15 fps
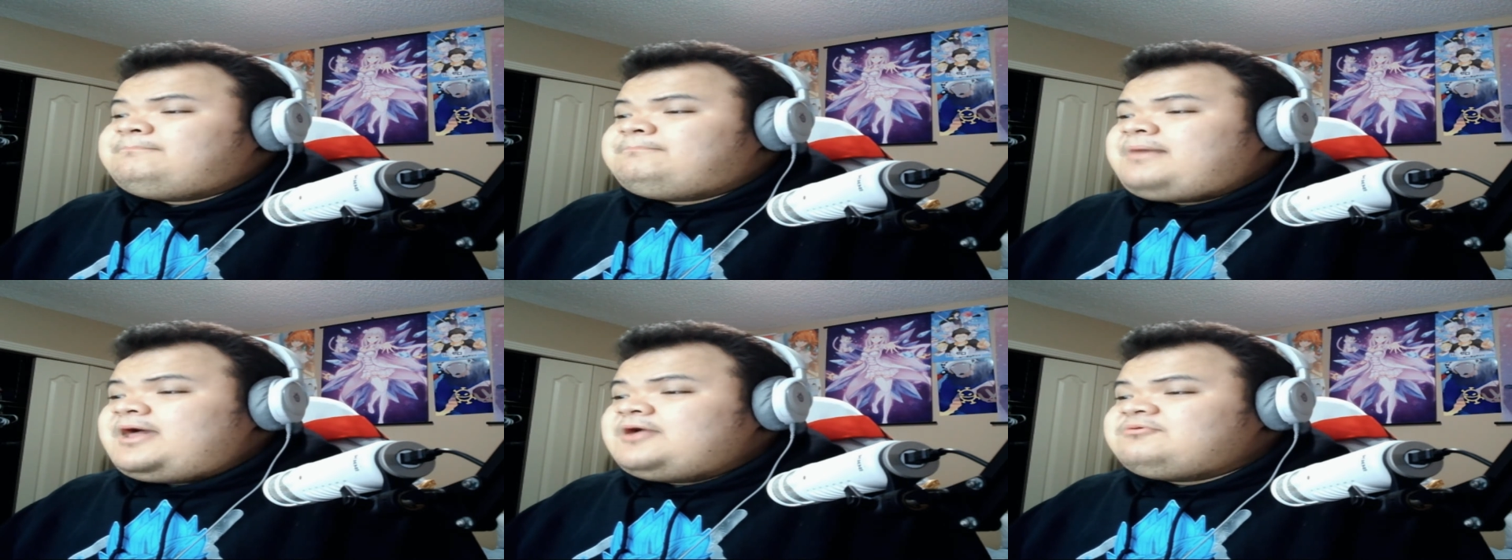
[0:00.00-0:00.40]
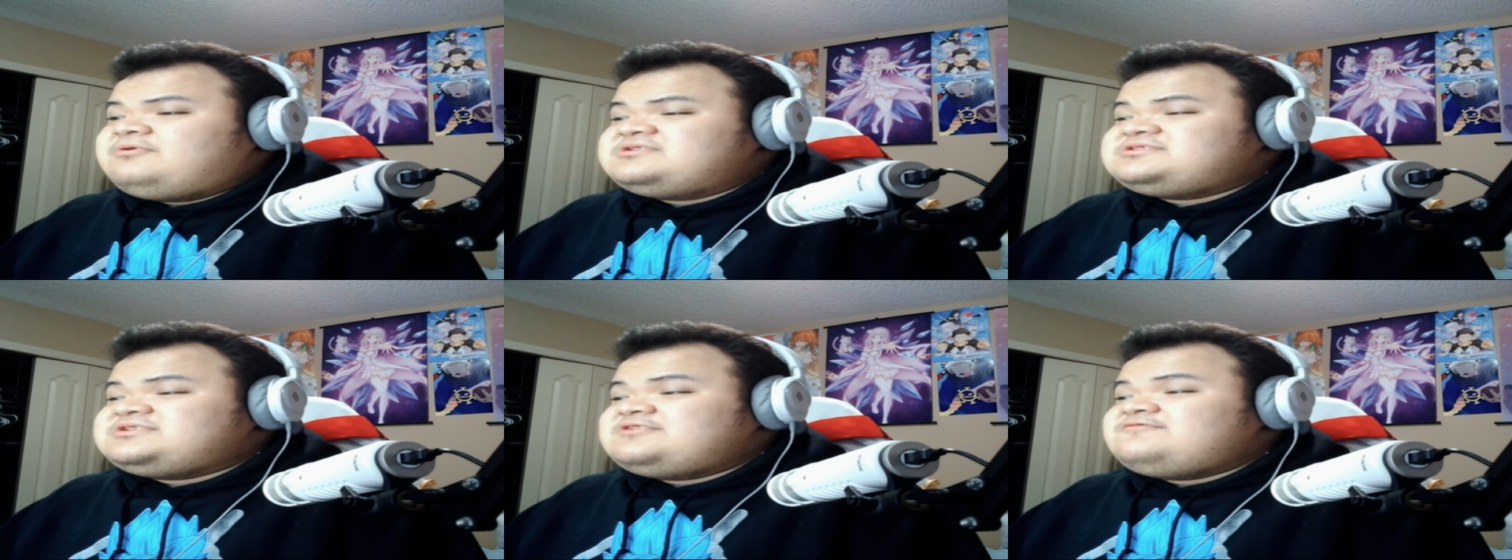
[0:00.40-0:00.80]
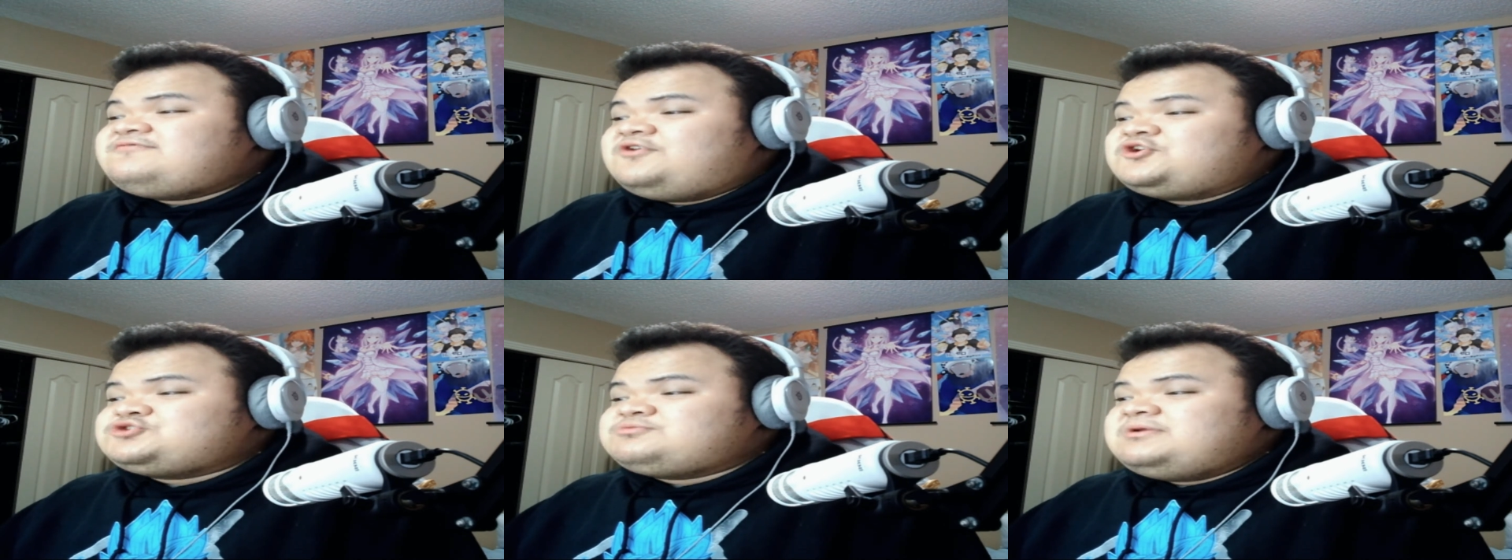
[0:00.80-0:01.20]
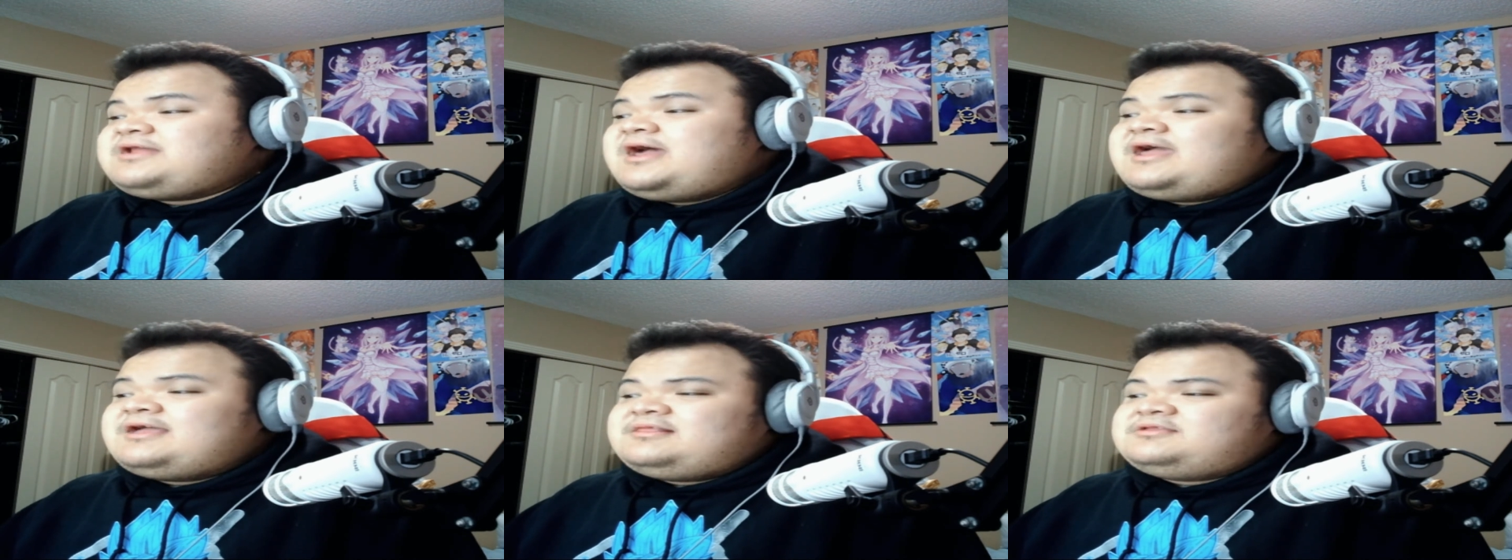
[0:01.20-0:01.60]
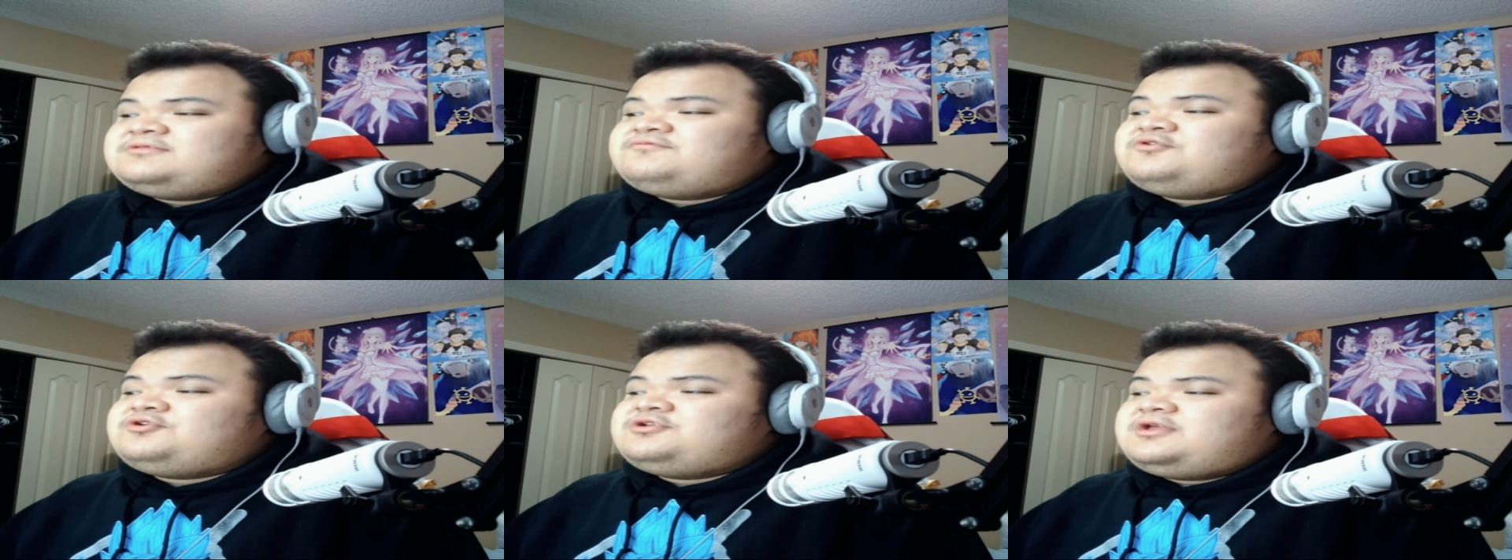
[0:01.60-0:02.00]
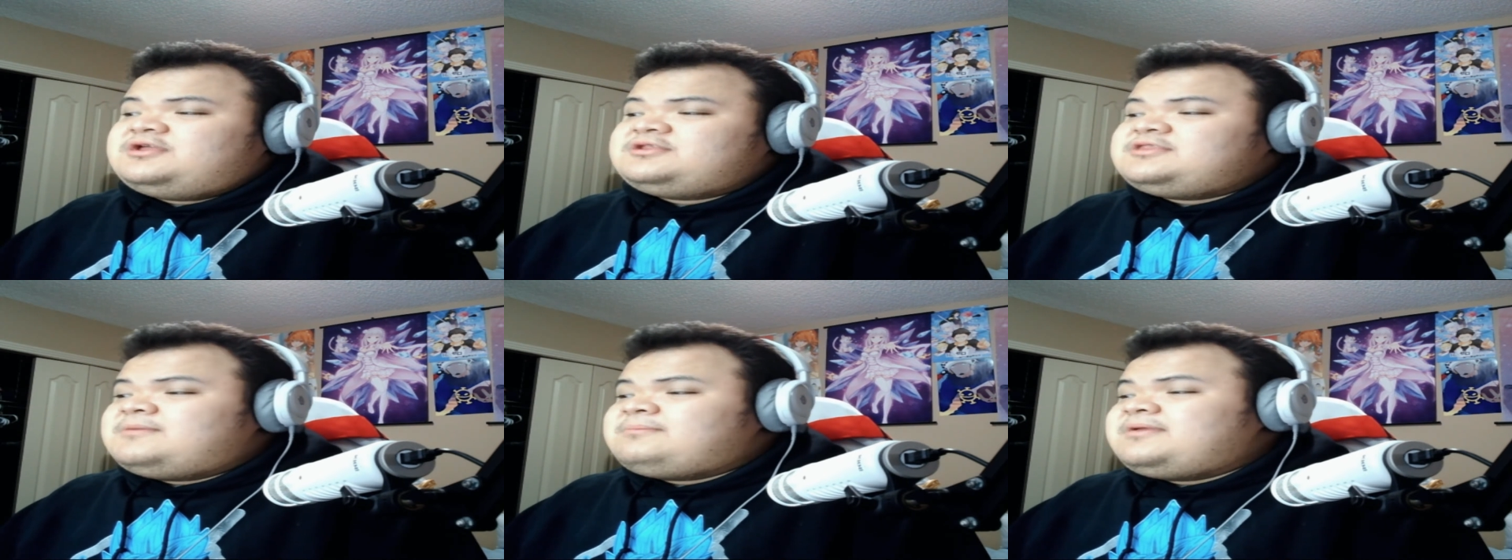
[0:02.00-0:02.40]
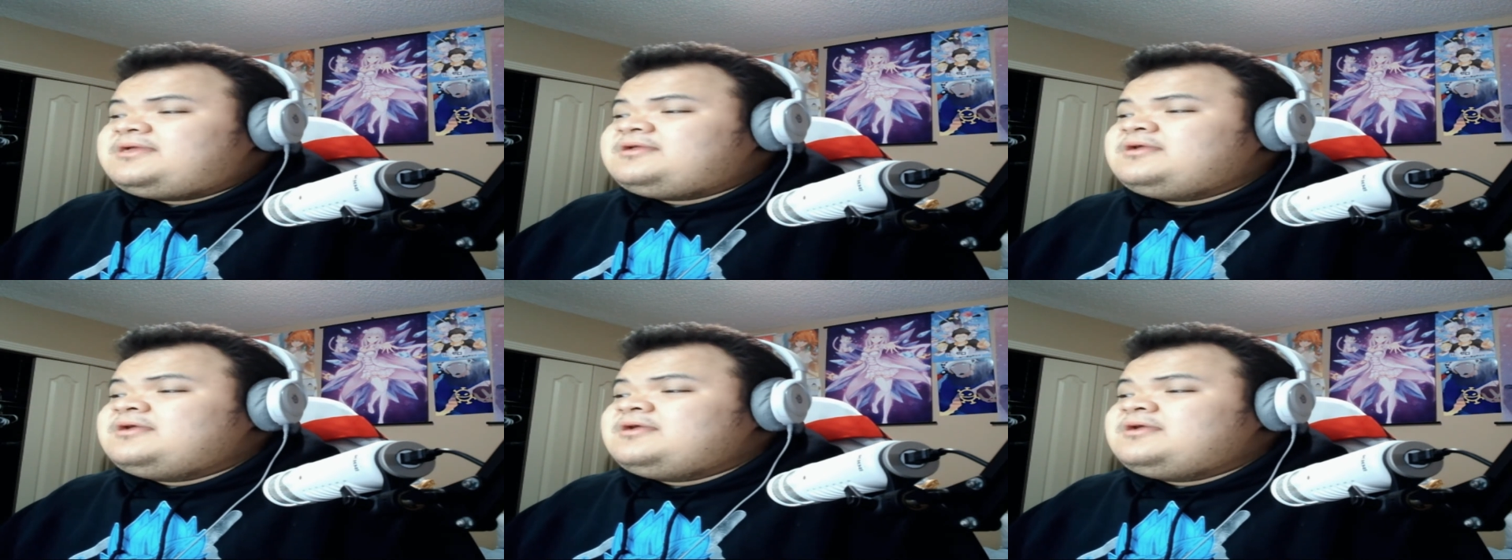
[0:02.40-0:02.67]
pirates in Fishman Island for kidnapping